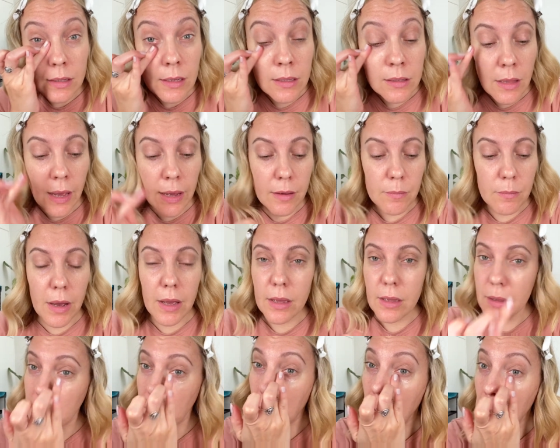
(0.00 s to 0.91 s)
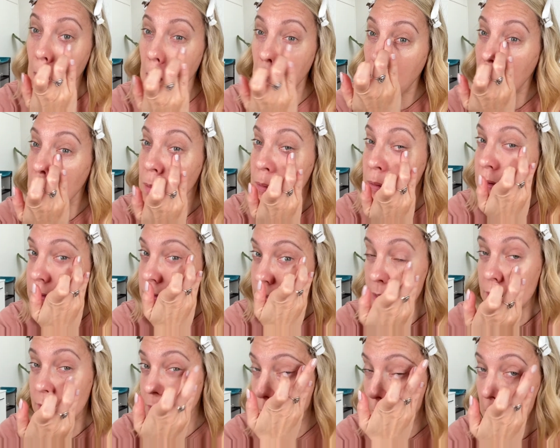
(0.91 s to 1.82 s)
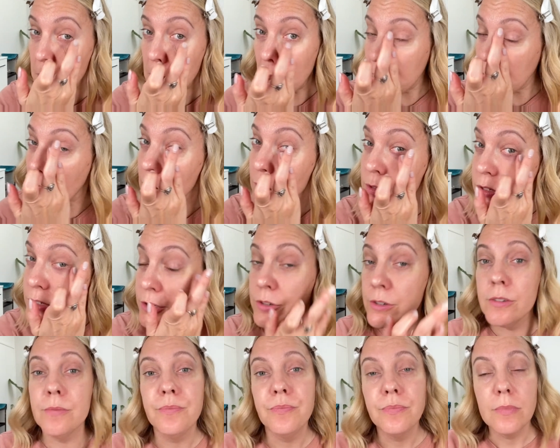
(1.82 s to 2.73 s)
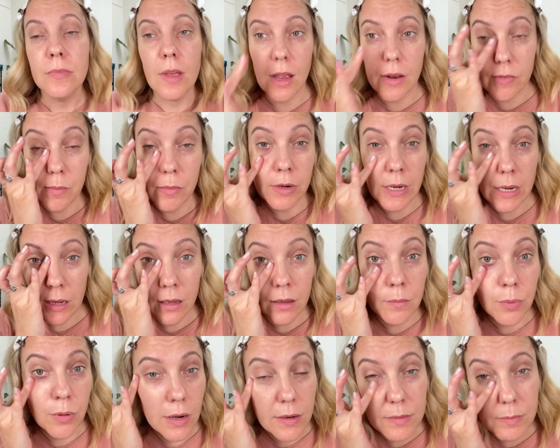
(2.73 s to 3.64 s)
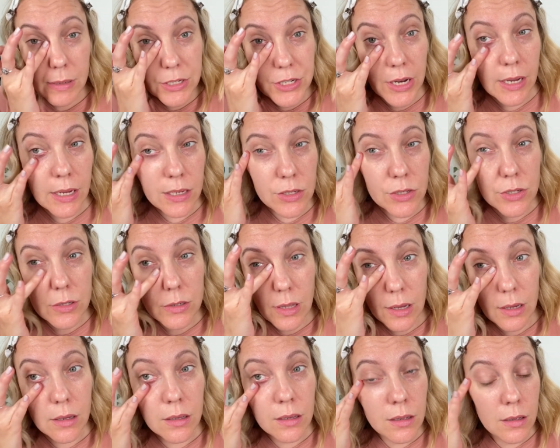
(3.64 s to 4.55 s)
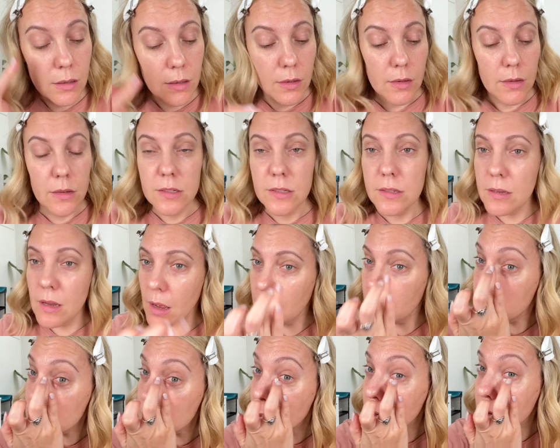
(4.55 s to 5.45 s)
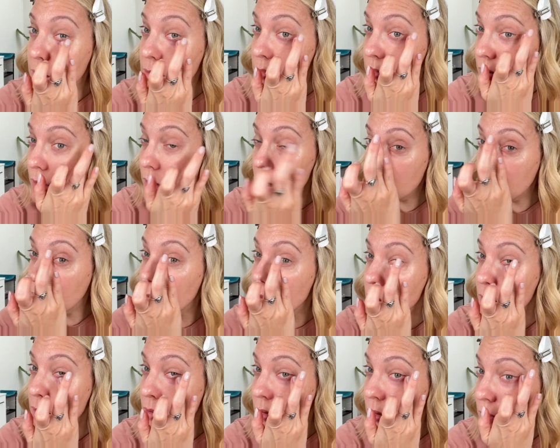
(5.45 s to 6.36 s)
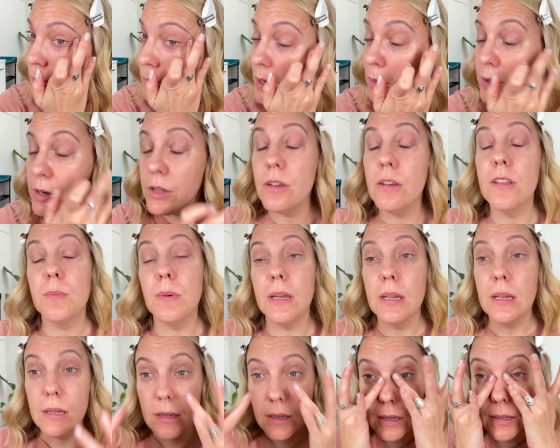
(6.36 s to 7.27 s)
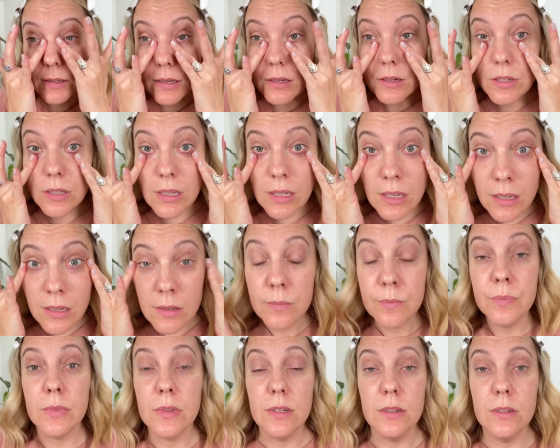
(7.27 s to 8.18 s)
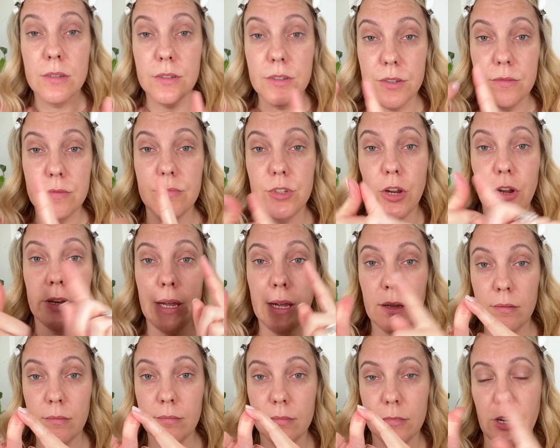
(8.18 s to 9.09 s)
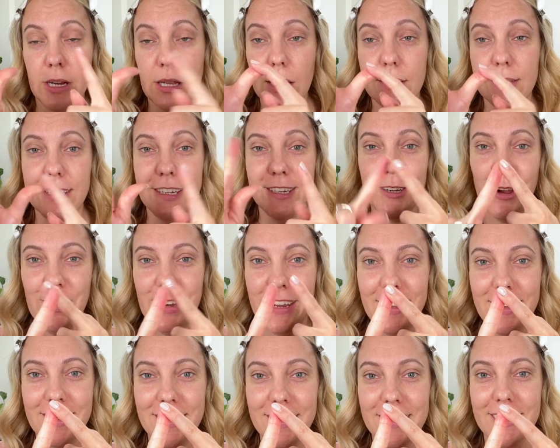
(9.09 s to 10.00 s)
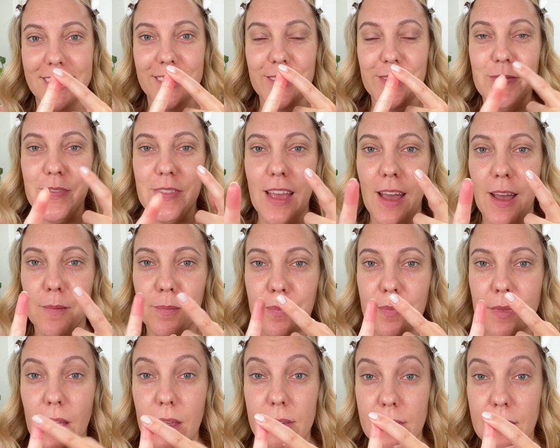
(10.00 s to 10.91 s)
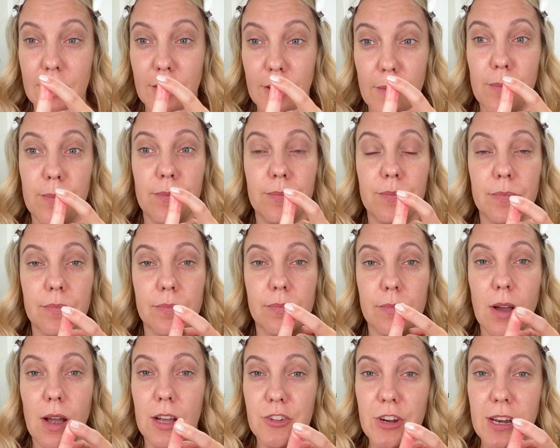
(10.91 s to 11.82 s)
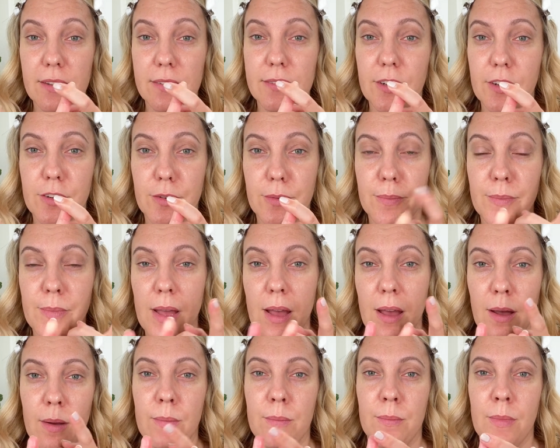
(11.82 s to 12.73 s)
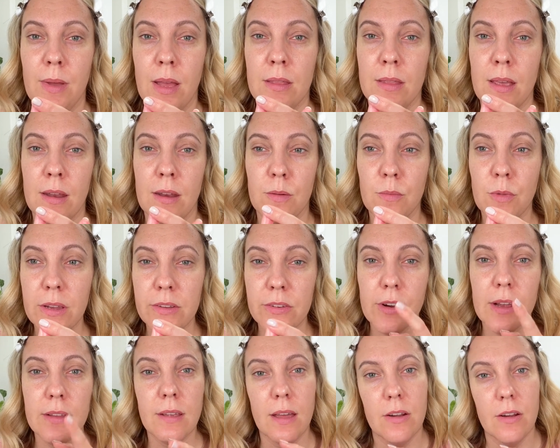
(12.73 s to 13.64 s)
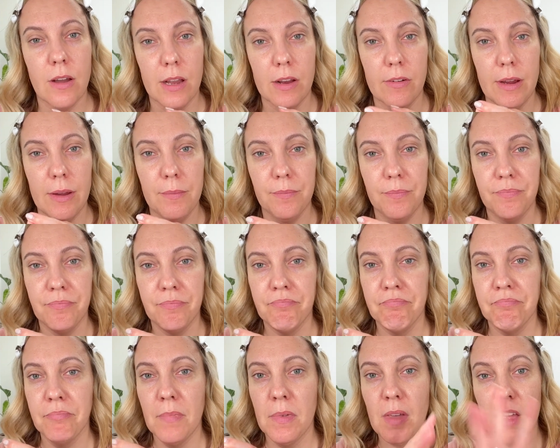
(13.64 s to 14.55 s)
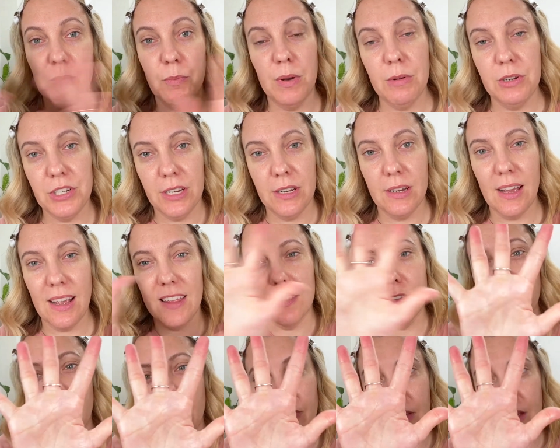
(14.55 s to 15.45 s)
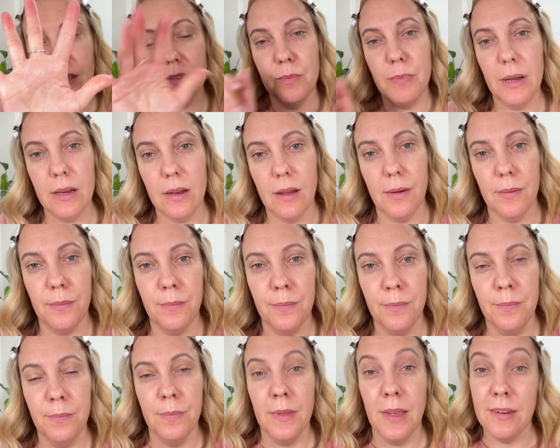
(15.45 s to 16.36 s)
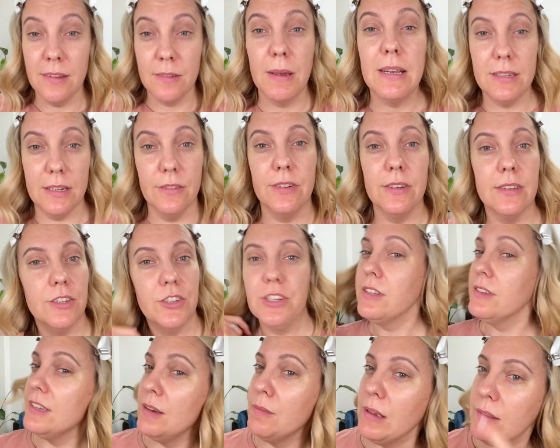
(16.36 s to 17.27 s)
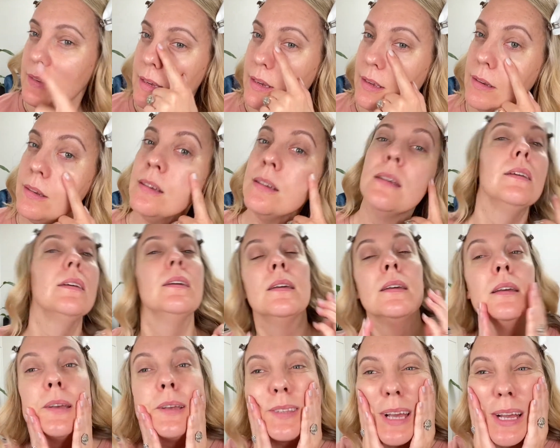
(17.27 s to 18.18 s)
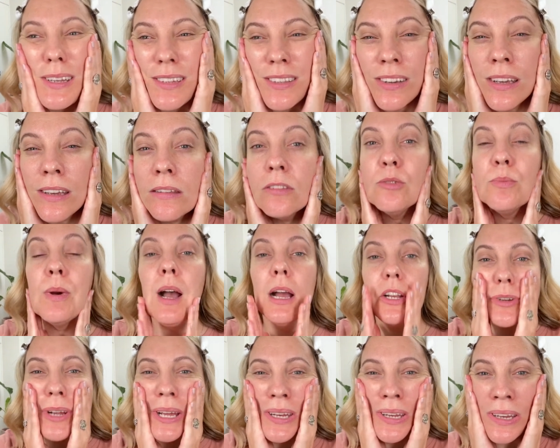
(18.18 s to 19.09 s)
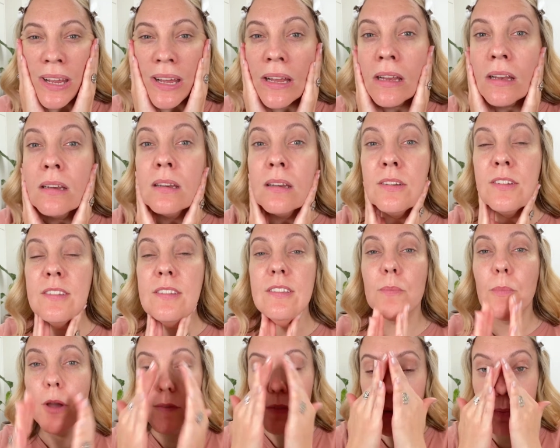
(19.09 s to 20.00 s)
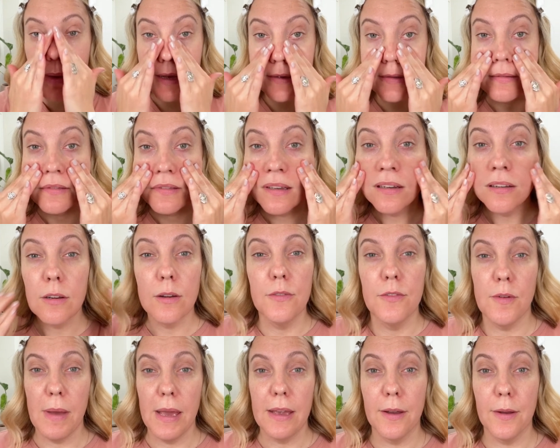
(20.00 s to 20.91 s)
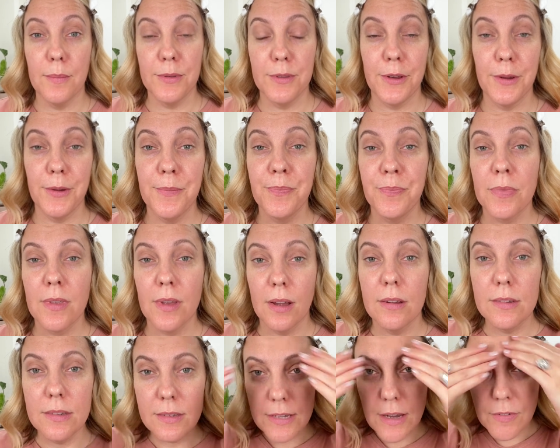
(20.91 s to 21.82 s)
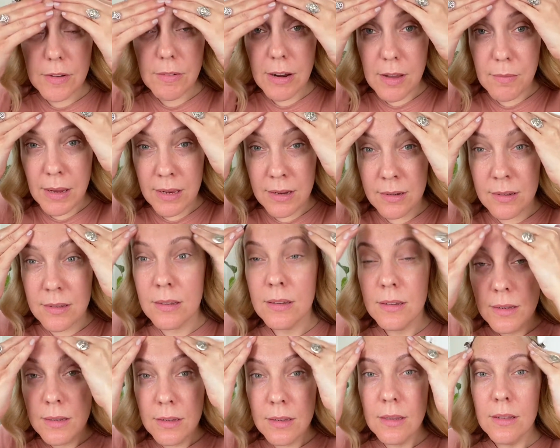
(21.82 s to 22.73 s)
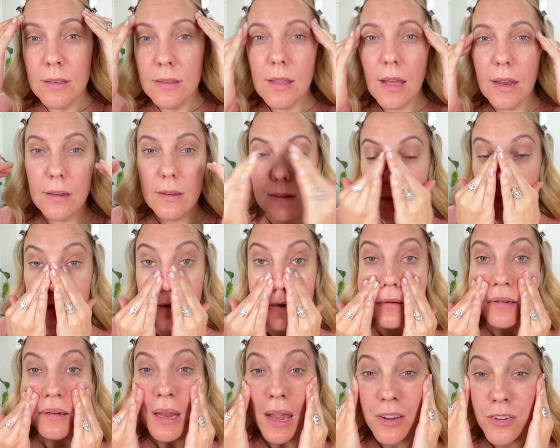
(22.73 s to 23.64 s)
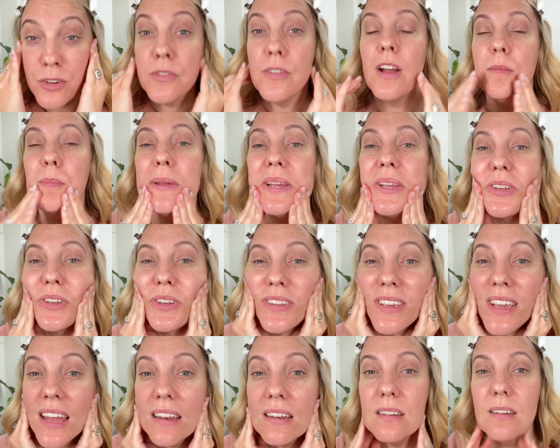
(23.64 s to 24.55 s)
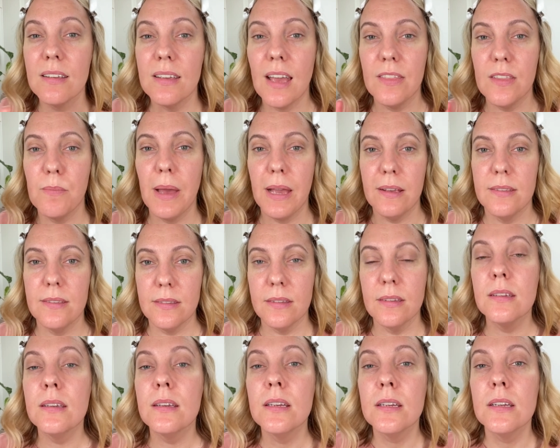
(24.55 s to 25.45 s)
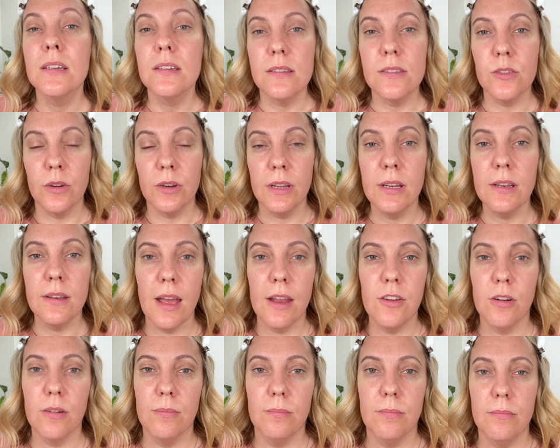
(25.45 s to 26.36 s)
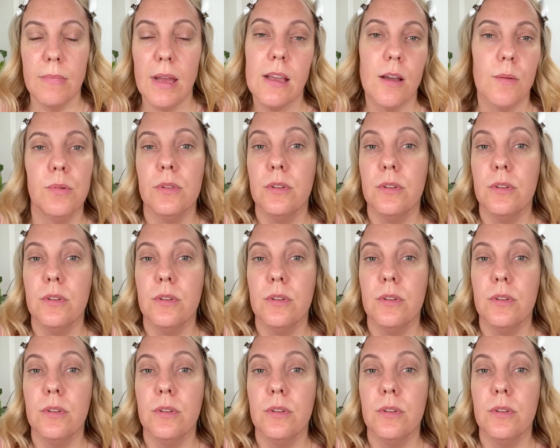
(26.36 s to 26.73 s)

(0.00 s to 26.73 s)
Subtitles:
absorbs into the skin really quickly, so it sits under makeup really well. I then go into a little spiel here about my 5-step routine in the mornings, but basically I cleanse, tone, pop a serum on, moisturize, and do an eye cream. It only takes about 5 minutes, but it helps my skin to really feel hydrated, really preps the skin too for makeup, so it just helps your makeup to sit so much better